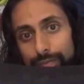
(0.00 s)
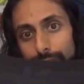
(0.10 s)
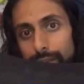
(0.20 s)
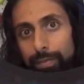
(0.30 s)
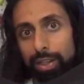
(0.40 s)

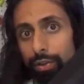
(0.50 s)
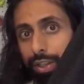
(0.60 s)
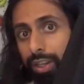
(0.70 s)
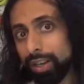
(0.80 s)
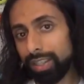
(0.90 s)
Make sure the
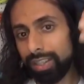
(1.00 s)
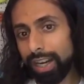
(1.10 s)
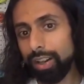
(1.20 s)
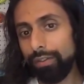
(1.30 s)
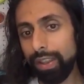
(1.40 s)
sock is tied
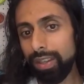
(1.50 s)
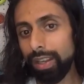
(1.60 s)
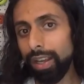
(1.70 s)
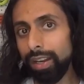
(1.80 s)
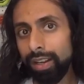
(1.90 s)
off at the
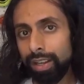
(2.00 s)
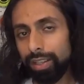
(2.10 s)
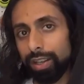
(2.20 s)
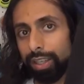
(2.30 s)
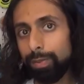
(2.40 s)
end.
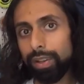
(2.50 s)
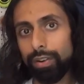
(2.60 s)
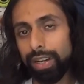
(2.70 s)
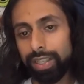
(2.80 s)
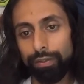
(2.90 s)
It's not spilling
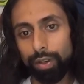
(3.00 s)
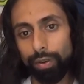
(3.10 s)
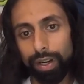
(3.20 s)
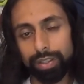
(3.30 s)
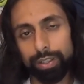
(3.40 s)
rice
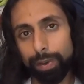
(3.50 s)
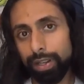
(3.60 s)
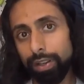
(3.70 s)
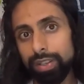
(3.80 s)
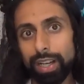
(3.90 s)
everywhere. So depending
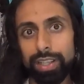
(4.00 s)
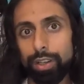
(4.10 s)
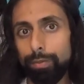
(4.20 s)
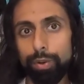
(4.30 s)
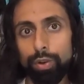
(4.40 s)
on the size of
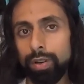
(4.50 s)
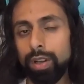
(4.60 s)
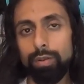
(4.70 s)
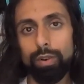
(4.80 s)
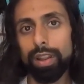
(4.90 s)
your boot,
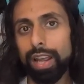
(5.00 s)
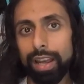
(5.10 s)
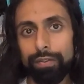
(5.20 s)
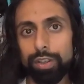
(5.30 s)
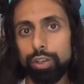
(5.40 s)

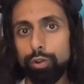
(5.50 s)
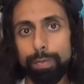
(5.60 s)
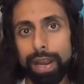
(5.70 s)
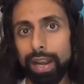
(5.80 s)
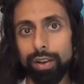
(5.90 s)
1.5 to 2
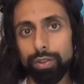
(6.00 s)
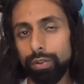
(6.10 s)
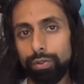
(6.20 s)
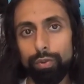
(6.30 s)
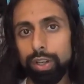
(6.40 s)
pounds or
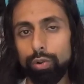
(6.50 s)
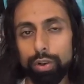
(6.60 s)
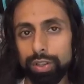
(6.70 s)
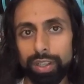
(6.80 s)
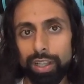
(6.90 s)

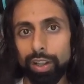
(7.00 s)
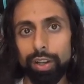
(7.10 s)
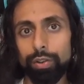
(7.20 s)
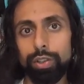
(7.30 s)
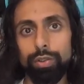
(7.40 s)
3/4
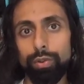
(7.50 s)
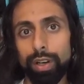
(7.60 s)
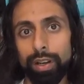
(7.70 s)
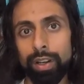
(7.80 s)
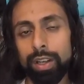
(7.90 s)
kilo to
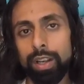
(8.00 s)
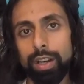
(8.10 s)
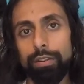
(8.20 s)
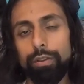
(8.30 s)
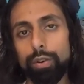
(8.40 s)

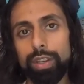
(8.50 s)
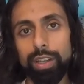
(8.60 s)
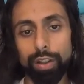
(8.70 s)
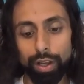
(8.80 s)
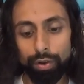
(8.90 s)
a full
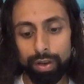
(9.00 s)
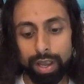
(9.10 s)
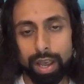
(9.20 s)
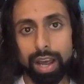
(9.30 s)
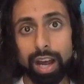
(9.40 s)
kilo.
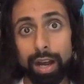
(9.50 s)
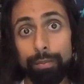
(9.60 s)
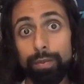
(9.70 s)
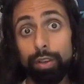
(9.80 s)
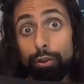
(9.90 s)

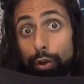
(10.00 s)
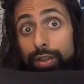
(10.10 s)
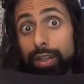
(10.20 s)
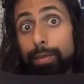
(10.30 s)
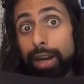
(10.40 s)
You throw this
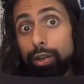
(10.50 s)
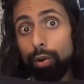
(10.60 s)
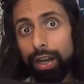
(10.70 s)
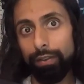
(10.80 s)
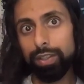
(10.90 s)
in the
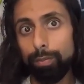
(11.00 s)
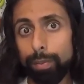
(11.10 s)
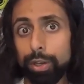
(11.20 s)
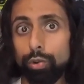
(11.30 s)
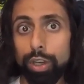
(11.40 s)
microwave, somewhere
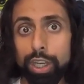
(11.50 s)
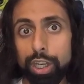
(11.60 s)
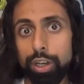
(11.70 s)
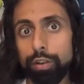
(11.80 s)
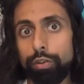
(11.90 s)

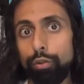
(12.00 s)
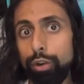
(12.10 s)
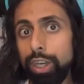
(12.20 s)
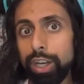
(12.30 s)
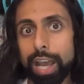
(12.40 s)
between
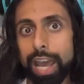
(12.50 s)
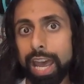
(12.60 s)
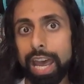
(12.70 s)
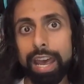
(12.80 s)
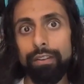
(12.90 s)

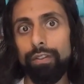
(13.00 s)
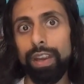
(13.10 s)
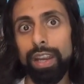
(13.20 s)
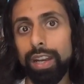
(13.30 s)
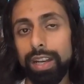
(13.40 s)
3.5
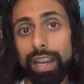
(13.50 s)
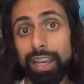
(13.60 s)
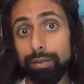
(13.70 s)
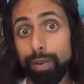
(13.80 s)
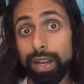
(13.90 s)
and
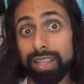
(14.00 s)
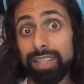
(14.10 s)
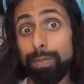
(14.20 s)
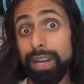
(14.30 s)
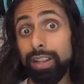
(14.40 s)
8 minutes,
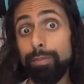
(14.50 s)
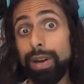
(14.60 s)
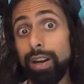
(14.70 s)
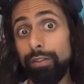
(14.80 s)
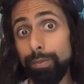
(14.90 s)
depending on the
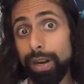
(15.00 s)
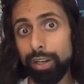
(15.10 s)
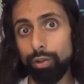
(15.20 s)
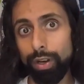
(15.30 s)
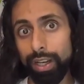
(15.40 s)
power of your
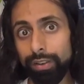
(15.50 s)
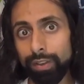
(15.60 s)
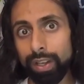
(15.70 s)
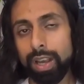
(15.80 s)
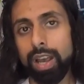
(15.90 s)
microwave.
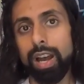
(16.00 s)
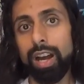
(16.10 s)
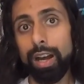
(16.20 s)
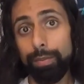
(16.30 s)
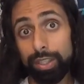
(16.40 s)

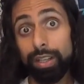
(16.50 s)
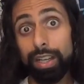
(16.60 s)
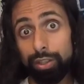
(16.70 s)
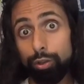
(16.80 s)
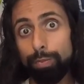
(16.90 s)
It's going to
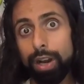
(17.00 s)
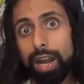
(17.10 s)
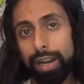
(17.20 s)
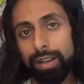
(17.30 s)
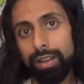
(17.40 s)
get super
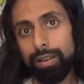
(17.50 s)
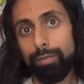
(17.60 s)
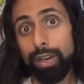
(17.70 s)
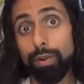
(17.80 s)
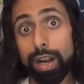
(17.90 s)
hot.
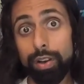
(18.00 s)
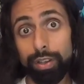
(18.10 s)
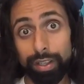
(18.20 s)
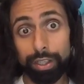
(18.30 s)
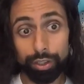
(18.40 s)
Meanwhile, you're
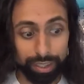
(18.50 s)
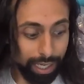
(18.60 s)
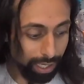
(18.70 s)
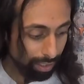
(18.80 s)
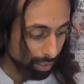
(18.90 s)
going to get your
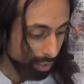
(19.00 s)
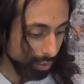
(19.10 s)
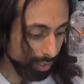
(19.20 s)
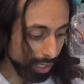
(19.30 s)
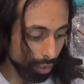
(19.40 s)
skate.
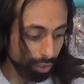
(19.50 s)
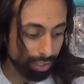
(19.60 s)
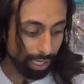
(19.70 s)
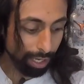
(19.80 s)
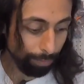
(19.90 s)
You can get it all
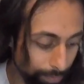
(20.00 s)
set up.